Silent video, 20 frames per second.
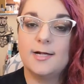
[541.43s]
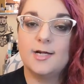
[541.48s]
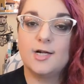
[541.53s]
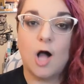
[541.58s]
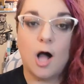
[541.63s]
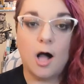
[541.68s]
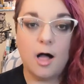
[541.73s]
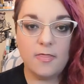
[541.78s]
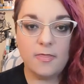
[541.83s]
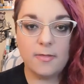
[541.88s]

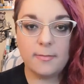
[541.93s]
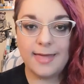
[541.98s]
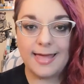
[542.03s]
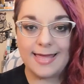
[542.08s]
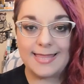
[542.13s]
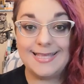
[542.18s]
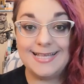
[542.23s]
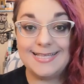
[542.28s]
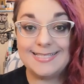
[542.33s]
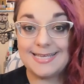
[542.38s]
call them
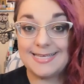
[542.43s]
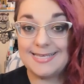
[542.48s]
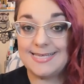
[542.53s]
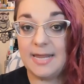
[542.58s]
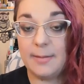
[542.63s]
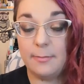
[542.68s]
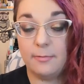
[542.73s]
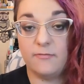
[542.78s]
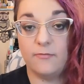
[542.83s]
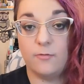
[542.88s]
at least a
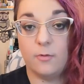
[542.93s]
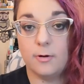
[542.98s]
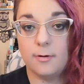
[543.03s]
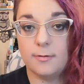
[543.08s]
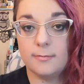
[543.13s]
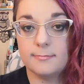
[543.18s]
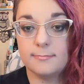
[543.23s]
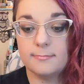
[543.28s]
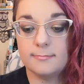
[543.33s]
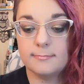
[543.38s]
day before.
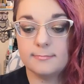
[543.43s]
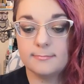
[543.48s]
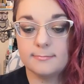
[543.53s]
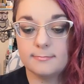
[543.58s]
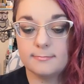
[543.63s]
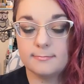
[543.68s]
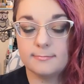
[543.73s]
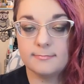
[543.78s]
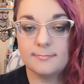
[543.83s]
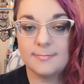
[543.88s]

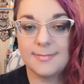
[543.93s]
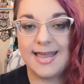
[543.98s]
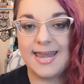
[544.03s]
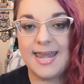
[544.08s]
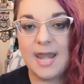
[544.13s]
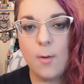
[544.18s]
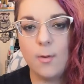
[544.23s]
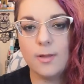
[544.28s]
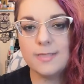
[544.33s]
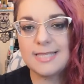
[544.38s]
I know